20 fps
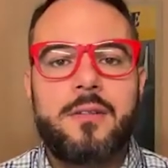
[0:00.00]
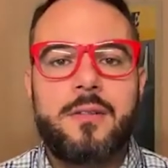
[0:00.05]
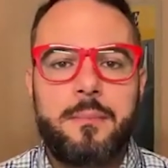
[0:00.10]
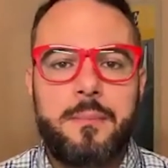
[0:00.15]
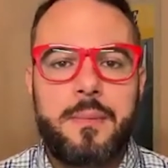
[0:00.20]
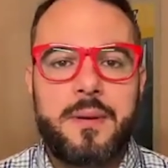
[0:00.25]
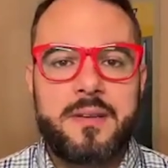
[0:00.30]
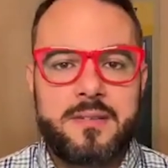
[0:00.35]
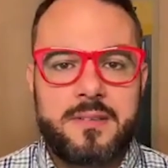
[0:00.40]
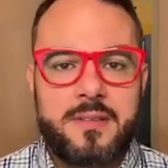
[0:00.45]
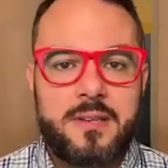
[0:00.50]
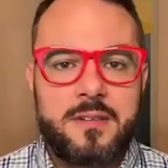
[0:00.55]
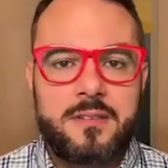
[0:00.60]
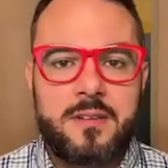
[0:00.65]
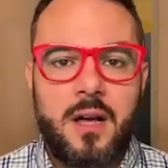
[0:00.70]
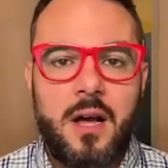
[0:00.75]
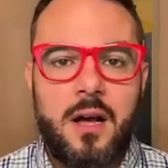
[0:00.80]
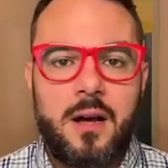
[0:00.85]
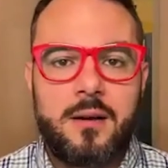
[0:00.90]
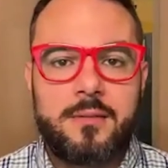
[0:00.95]
business
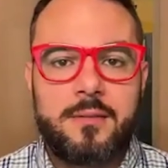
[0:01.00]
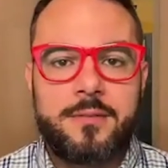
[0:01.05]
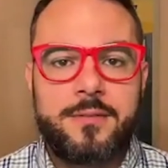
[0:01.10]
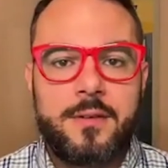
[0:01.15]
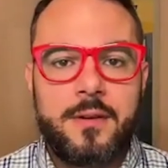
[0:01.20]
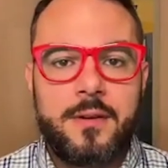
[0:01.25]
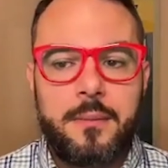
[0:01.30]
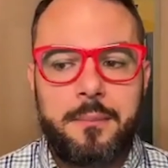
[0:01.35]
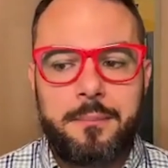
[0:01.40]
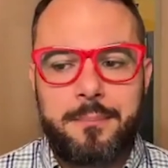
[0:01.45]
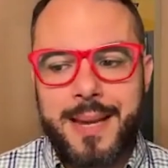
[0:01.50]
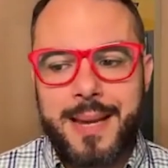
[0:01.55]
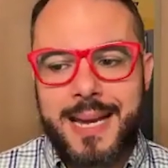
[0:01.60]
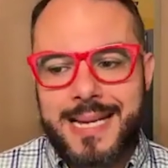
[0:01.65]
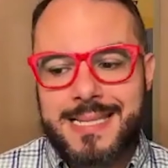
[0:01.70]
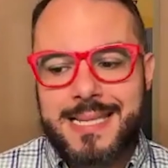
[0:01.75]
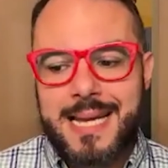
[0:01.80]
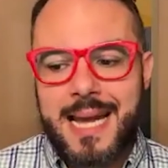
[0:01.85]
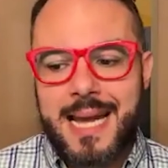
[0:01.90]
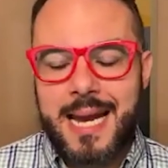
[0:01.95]
of
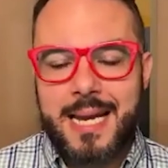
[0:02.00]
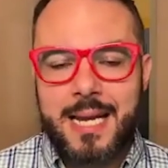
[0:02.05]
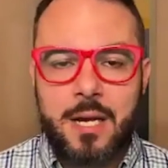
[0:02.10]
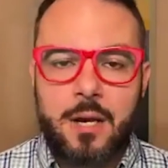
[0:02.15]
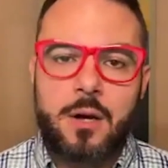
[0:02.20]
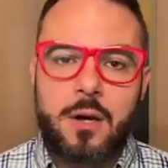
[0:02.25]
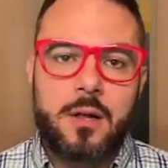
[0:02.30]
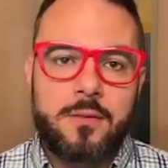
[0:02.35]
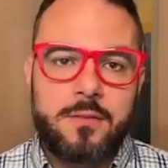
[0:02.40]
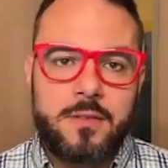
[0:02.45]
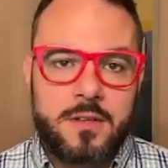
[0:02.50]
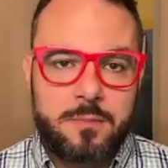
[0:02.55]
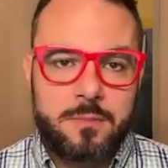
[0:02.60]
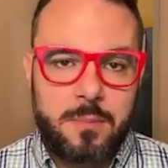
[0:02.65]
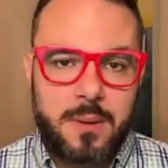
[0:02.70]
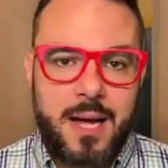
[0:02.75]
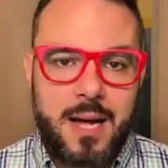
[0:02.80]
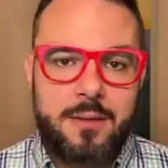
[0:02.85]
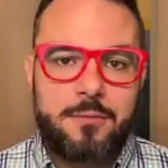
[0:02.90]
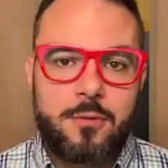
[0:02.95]
maintaining all of these
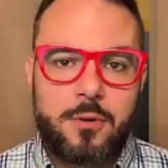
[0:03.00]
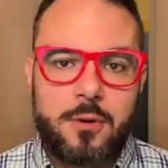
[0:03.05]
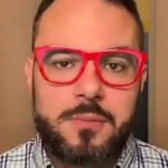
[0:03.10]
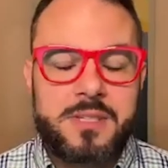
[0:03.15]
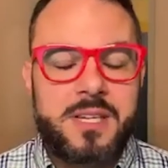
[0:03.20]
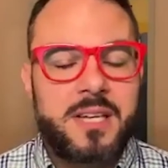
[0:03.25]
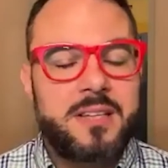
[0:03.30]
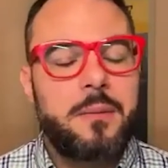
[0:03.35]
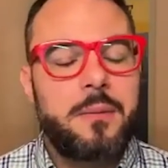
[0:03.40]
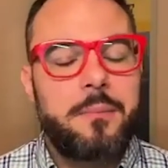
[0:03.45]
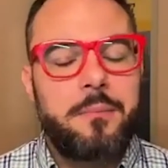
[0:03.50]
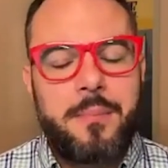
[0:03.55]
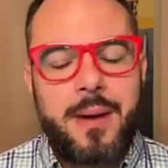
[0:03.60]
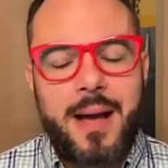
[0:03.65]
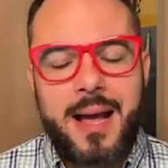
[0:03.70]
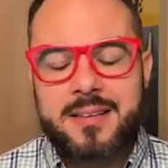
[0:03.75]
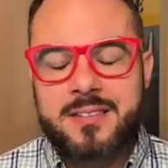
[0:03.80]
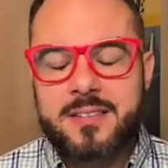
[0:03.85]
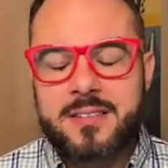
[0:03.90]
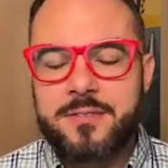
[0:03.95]
platforms. It's a
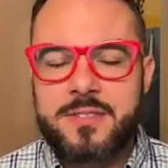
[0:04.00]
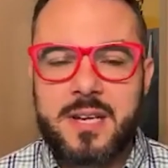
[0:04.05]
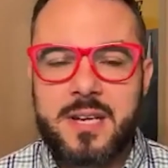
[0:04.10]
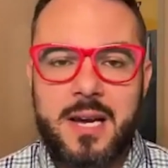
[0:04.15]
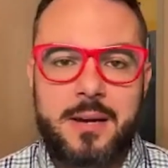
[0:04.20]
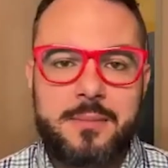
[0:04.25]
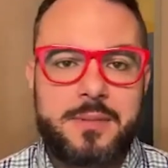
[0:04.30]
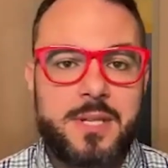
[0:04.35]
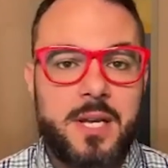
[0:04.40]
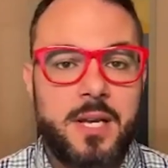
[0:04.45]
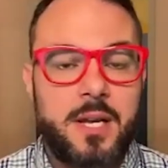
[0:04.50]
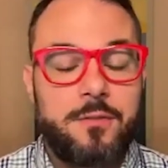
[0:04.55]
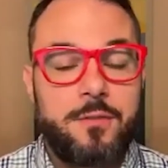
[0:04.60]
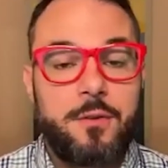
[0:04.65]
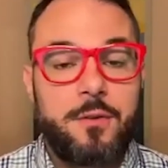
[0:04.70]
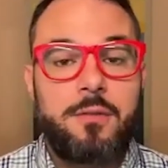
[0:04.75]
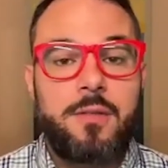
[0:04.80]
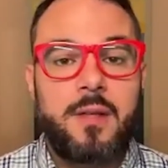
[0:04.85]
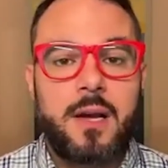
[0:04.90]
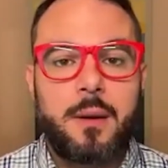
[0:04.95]
massive time sink. If
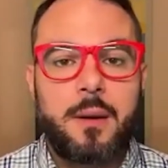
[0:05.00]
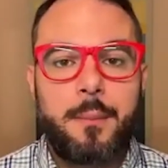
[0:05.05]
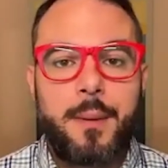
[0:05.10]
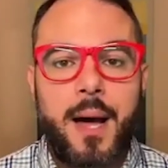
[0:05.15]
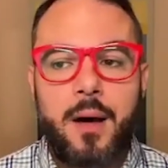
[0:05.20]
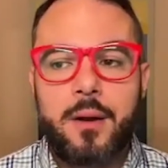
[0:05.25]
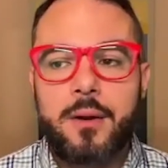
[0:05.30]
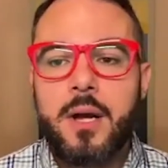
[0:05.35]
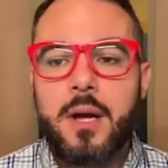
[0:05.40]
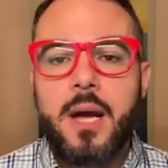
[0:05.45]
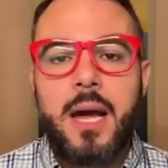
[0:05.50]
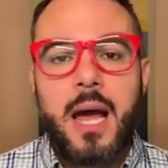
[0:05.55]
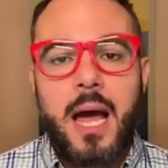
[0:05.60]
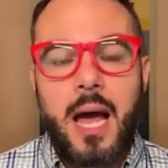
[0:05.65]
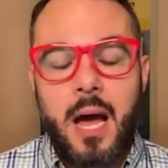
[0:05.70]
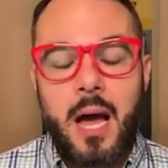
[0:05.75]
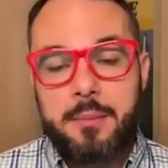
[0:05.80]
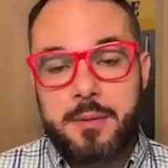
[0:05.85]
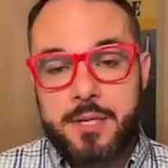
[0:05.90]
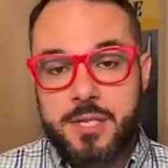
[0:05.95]
you think about
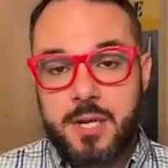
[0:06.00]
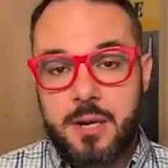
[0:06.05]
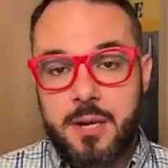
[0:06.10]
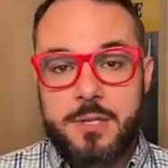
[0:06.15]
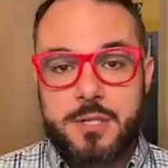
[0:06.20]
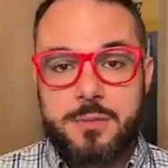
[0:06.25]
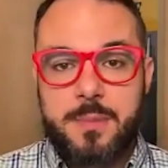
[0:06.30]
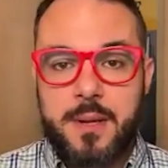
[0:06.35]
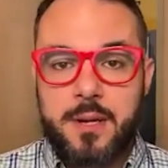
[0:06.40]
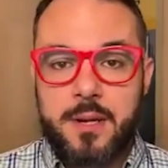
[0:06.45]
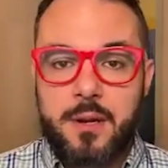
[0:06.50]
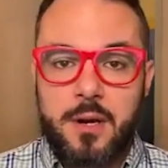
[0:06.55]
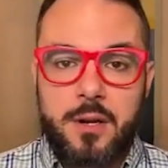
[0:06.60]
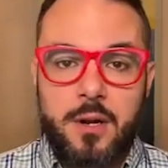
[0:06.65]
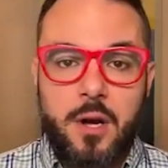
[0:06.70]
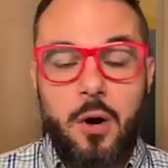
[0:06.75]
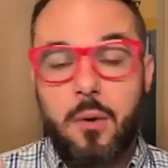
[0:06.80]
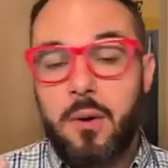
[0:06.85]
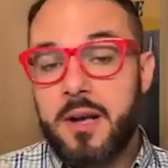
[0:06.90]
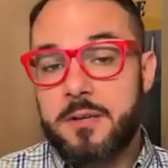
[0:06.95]
how much time you spend on
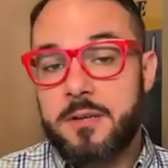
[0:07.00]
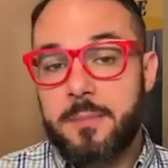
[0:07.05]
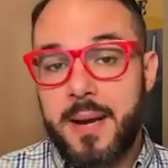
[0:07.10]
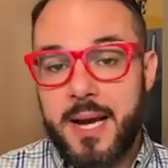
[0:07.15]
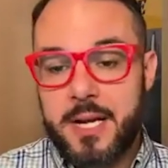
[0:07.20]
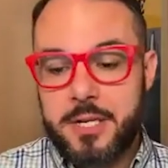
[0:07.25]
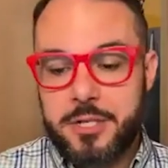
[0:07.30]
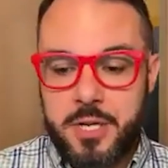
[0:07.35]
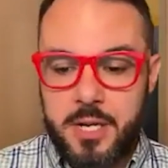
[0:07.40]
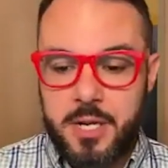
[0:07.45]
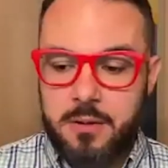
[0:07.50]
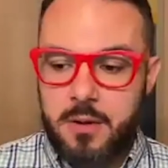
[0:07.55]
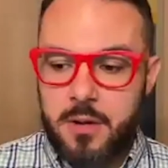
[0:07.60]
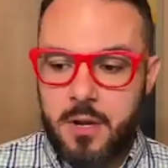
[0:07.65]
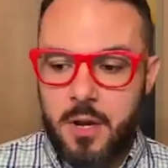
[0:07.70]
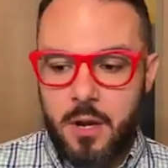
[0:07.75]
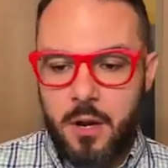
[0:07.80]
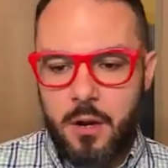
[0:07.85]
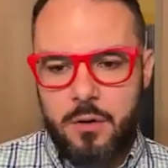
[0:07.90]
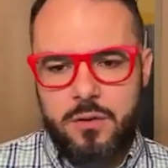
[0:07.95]
OS patching,
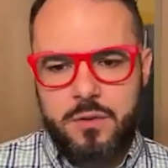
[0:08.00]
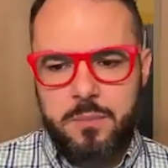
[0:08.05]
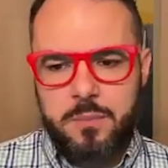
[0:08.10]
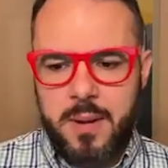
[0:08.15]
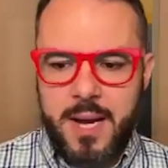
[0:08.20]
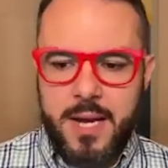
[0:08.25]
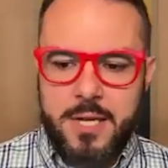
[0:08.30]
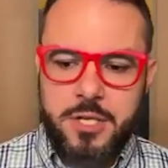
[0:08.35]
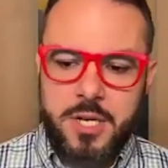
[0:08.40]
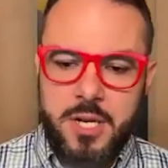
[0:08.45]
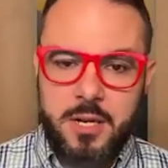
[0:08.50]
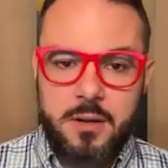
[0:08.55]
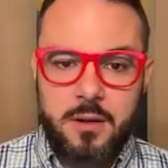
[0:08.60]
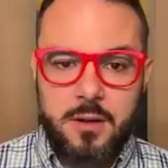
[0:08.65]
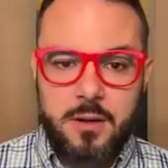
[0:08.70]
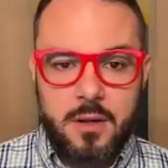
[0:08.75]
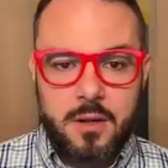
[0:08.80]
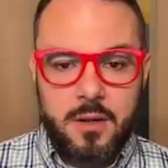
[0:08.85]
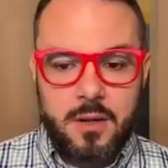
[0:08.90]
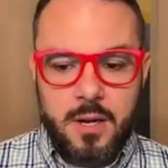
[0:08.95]
host patching,
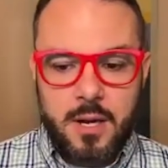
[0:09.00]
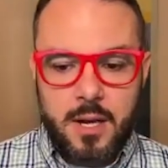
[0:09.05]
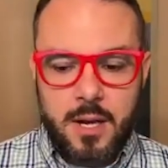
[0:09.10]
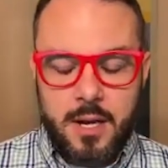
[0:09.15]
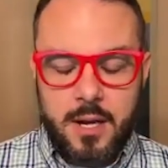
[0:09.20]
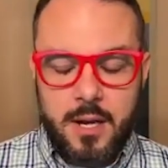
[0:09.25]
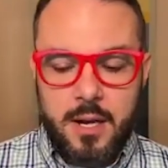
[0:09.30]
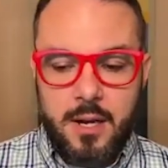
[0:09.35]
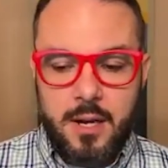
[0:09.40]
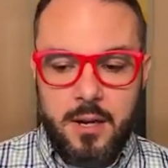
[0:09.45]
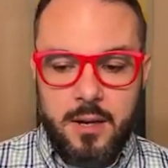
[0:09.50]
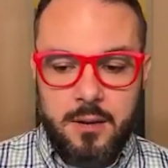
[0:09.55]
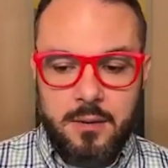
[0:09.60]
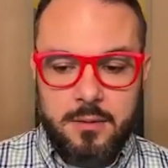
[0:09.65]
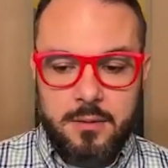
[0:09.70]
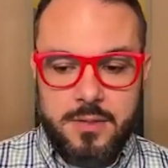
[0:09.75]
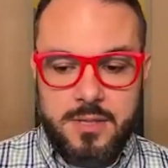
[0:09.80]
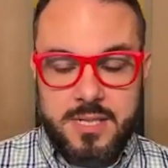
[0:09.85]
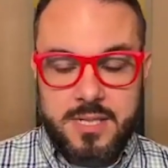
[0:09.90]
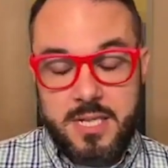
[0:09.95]
uh,
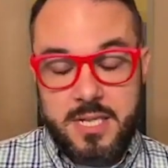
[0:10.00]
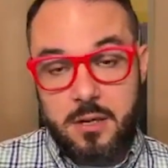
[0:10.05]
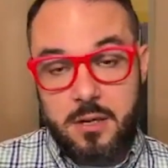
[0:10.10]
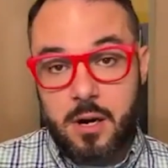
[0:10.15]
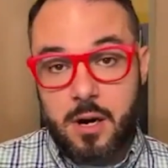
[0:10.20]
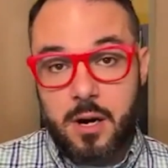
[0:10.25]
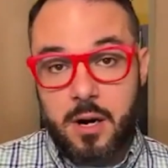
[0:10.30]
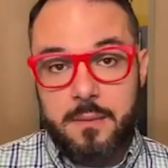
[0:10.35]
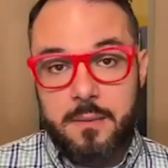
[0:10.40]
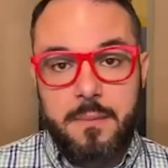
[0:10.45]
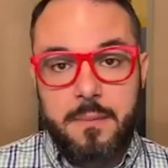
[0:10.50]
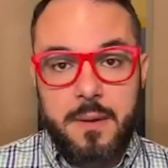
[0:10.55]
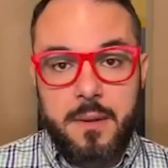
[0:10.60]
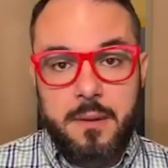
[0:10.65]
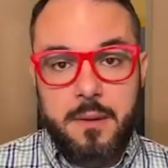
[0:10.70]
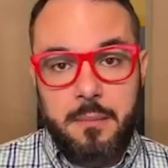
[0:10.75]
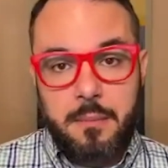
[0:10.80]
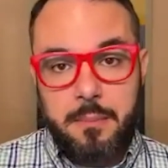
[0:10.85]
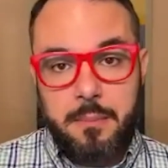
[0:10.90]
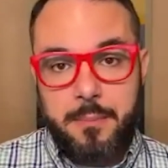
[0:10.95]
DR,
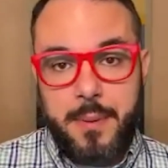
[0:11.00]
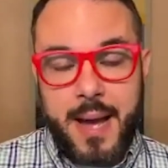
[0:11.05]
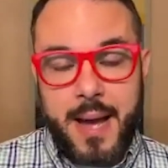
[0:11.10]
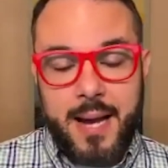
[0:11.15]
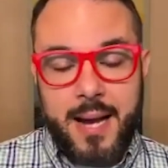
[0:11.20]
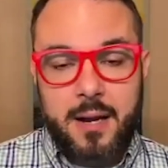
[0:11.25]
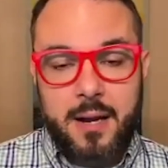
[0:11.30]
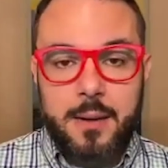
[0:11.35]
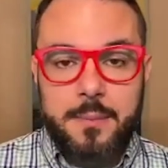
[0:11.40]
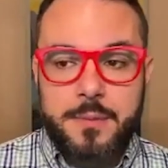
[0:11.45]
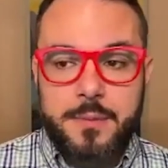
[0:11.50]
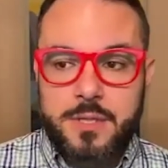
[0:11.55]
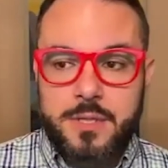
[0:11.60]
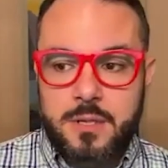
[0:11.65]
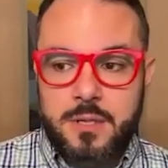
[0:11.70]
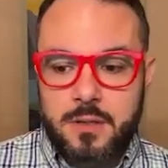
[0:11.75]
backups,